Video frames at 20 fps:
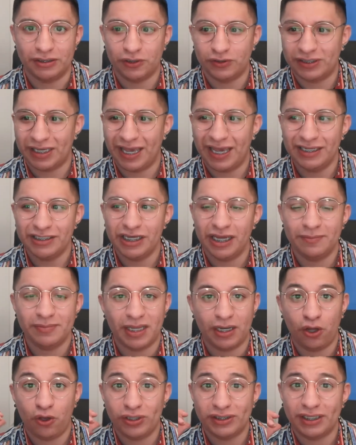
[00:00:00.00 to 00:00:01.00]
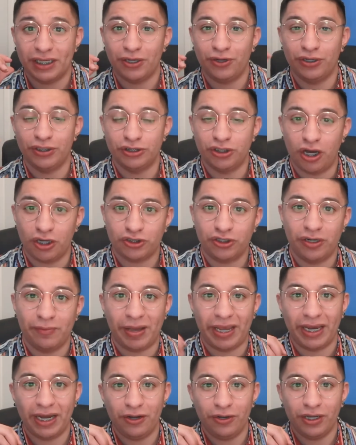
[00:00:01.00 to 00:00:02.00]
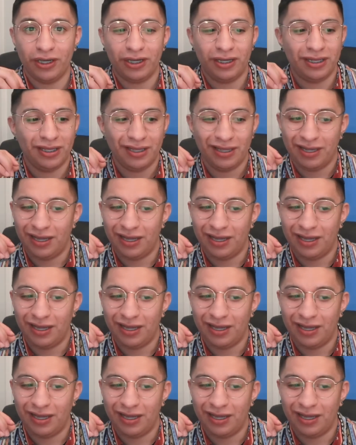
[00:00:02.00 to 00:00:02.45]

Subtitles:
So say, hey James, I noticed that you're a doctor in my area.